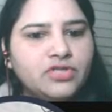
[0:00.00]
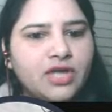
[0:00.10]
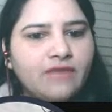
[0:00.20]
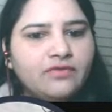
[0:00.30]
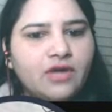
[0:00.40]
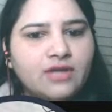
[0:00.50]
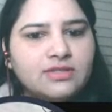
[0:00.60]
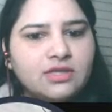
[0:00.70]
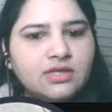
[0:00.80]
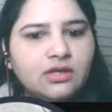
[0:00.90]
which have
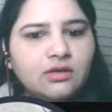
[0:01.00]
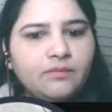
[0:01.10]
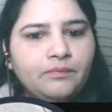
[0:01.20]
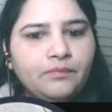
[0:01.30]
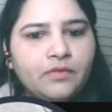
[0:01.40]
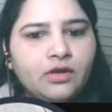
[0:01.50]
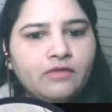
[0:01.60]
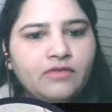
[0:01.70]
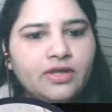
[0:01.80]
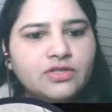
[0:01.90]
drastic
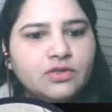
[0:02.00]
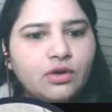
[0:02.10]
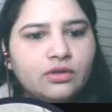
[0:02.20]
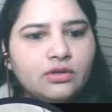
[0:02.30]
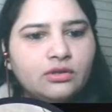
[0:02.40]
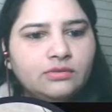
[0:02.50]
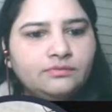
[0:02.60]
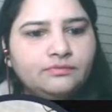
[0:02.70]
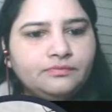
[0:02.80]
effects on the